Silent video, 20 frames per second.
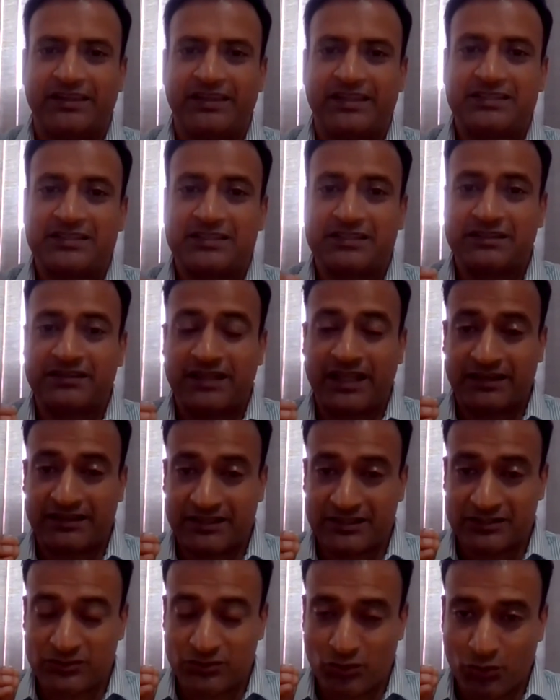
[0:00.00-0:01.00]

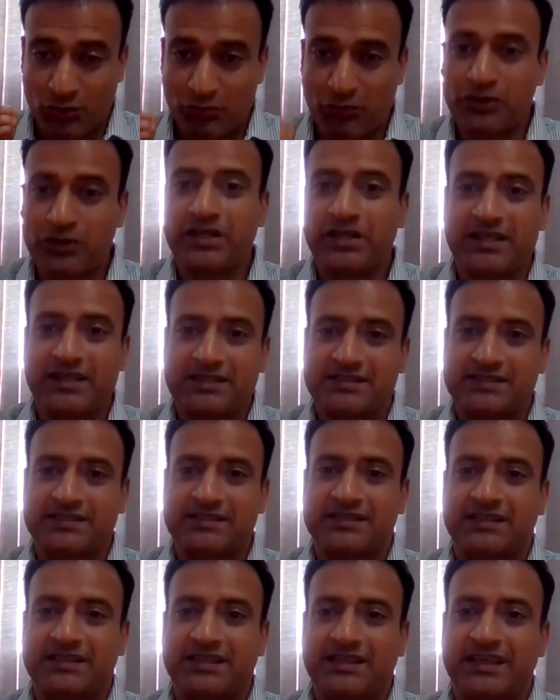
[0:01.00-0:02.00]
that this
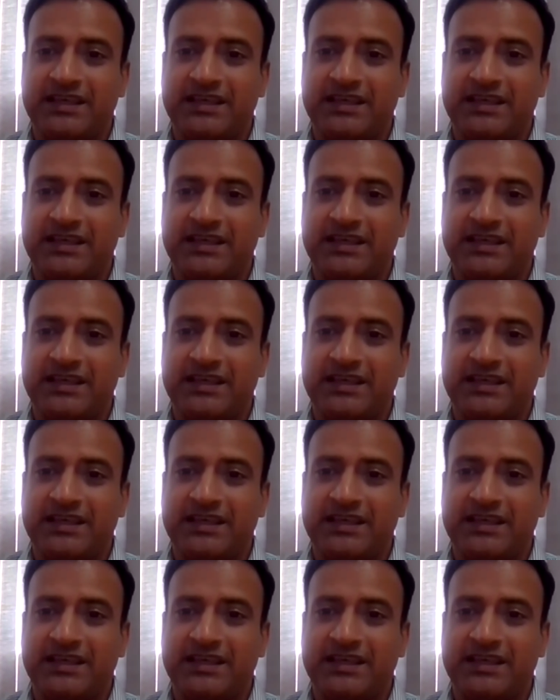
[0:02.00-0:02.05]
robotics